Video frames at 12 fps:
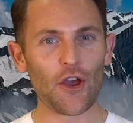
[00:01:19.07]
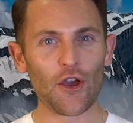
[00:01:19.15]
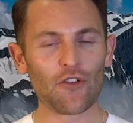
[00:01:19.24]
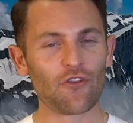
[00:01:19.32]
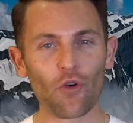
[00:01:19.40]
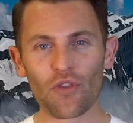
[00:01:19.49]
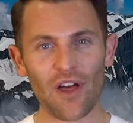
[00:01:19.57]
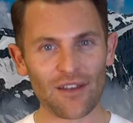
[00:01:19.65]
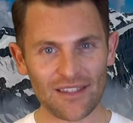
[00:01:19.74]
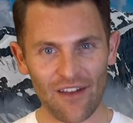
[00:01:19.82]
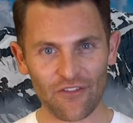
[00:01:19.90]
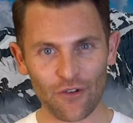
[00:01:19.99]

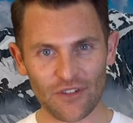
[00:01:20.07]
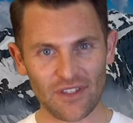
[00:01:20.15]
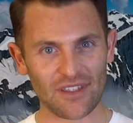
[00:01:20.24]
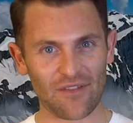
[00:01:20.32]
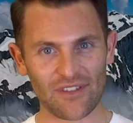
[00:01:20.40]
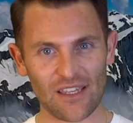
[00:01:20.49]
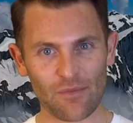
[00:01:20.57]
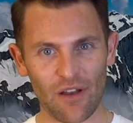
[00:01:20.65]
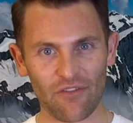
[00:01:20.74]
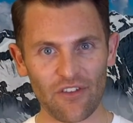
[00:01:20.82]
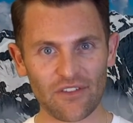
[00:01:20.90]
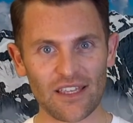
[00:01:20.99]
4,000 Avios and
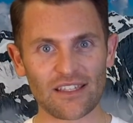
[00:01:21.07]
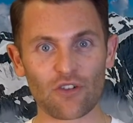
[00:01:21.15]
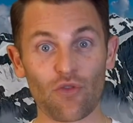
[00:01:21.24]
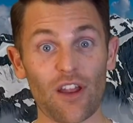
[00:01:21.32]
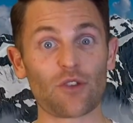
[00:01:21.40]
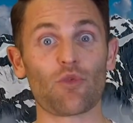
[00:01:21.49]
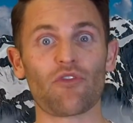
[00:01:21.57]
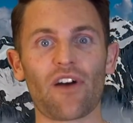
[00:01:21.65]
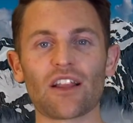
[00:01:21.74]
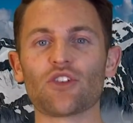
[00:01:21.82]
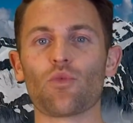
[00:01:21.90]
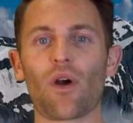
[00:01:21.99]
£17.50 is incredible
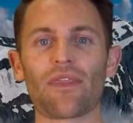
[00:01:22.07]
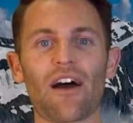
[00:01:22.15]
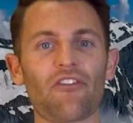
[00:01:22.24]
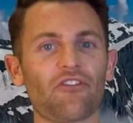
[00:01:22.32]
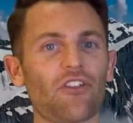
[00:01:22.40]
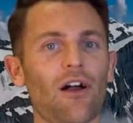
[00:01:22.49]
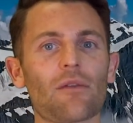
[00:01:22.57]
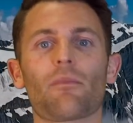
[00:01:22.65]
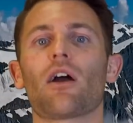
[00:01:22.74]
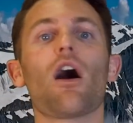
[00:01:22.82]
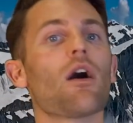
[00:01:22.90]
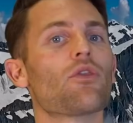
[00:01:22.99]
value when that flight
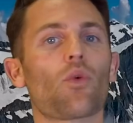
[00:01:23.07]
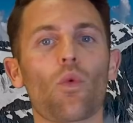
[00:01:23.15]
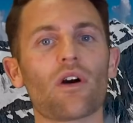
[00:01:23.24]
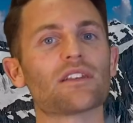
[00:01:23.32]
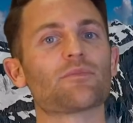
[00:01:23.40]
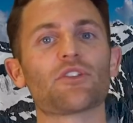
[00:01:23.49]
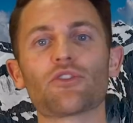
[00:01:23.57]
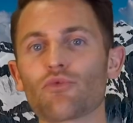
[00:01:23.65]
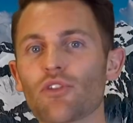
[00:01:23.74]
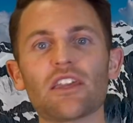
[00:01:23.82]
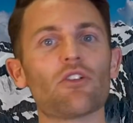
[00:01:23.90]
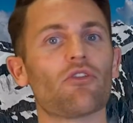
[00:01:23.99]
might otherwise be
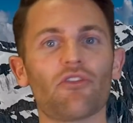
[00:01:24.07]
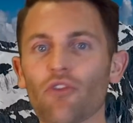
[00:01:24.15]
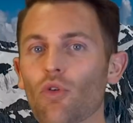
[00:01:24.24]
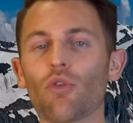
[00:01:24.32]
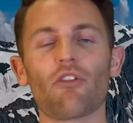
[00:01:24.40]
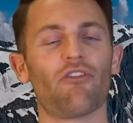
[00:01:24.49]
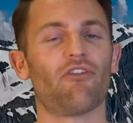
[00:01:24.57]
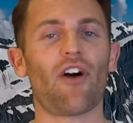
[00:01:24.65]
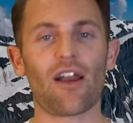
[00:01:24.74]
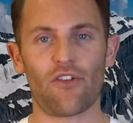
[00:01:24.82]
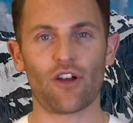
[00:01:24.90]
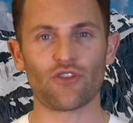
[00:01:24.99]
£300 or £400 or
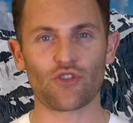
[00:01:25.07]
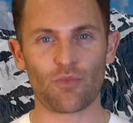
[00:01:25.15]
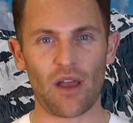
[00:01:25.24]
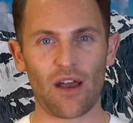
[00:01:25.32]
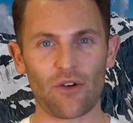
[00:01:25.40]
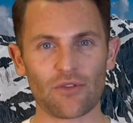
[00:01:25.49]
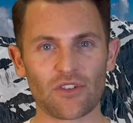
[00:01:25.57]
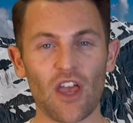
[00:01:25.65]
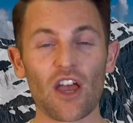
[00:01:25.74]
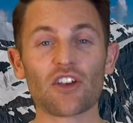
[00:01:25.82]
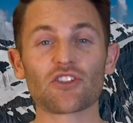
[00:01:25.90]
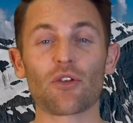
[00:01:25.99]
£500.